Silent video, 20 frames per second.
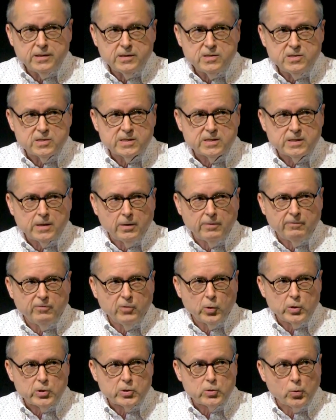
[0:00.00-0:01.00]
doesn't sound
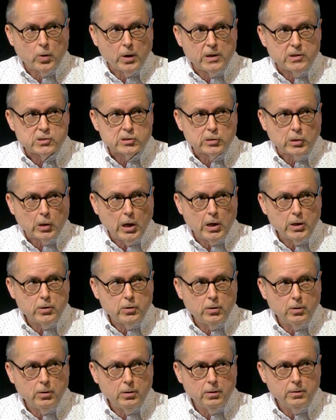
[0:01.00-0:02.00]
very
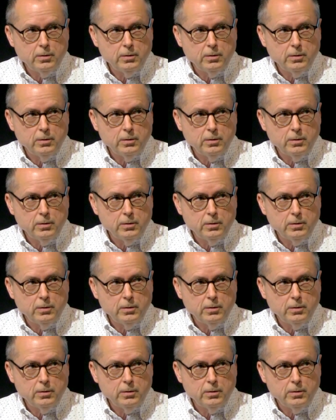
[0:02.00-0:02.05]
Christ-like.